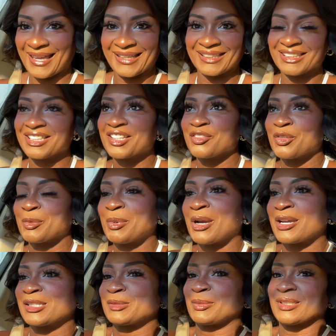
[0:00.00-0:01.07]
hate looking for
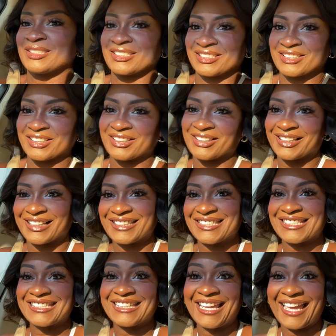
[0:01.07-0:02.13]
parking spaces, y'all. I
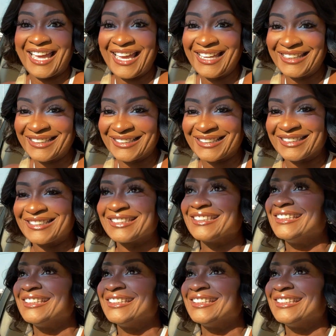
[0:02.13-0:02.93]
just hate it.